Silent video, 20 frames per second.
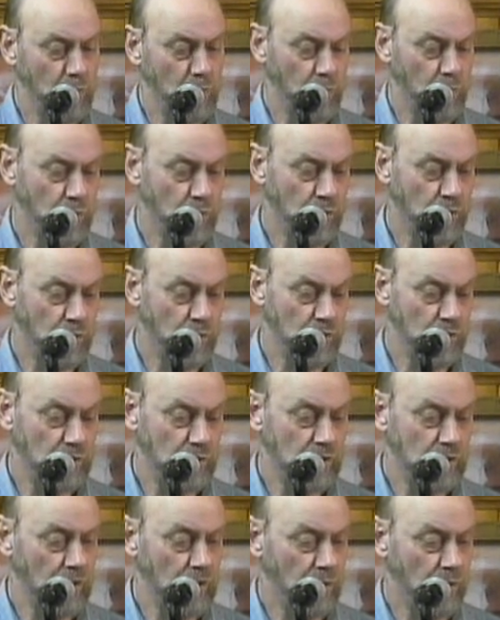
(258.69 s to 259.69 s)
were
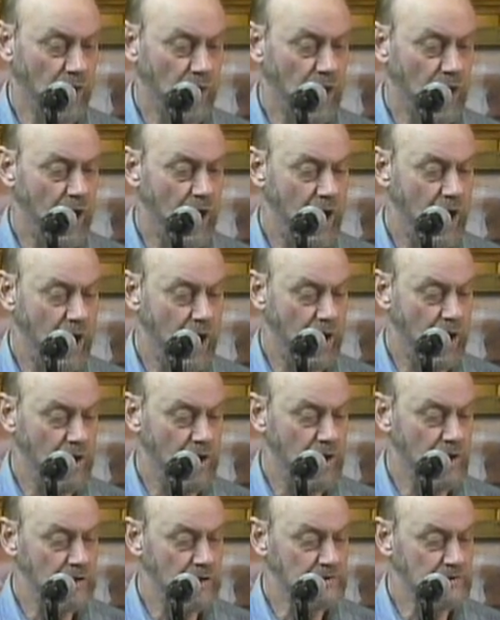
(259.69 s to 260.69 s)
or are
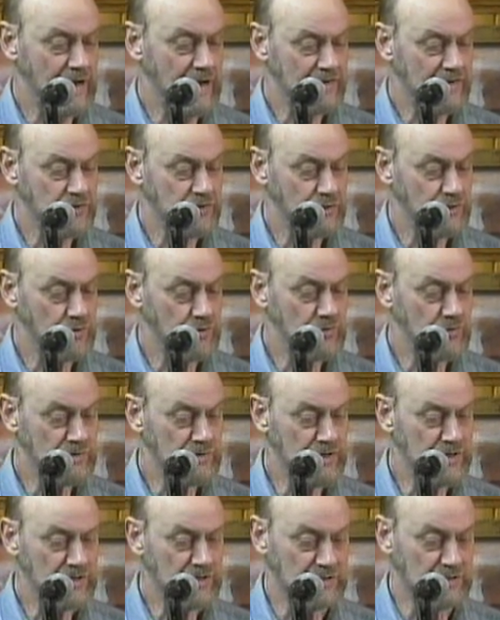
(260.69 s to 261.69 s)
not tuned
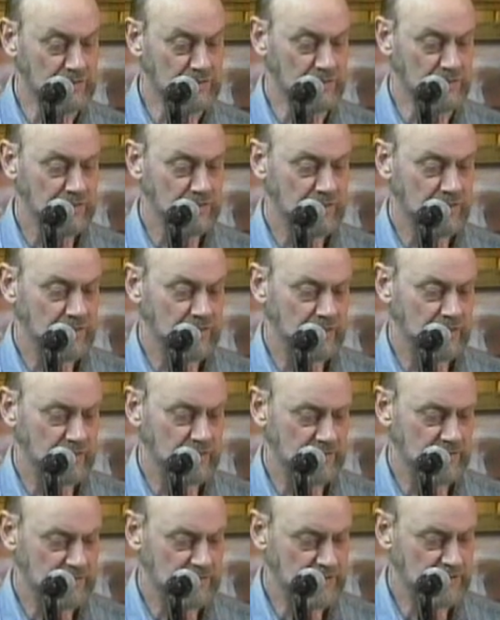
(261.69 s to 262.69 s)
in,
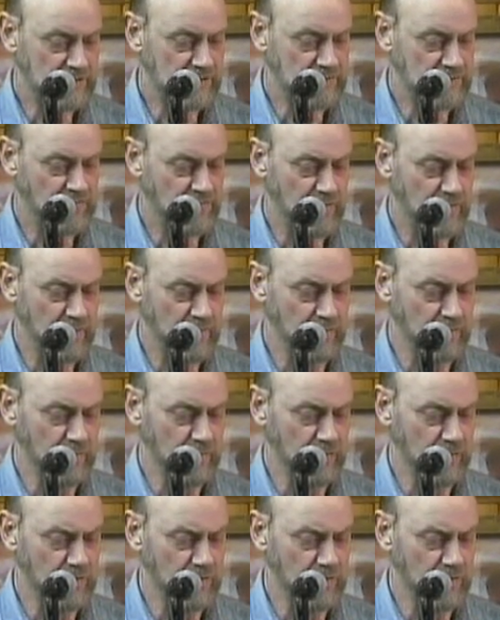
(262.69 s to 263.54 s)
it seeks for them.